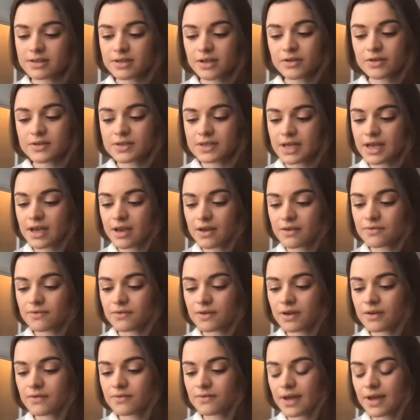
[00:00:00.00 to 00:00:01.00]
So see
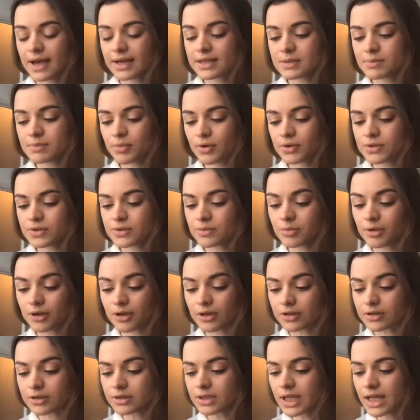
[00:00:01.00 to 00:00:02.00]
if that's
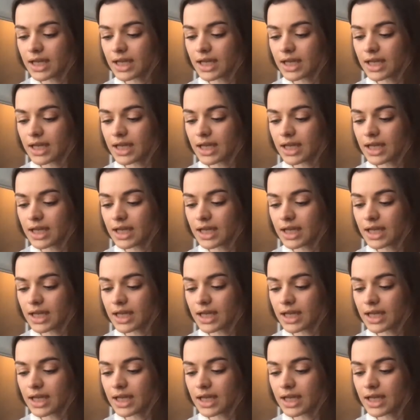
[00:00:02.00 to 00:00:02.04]
possible.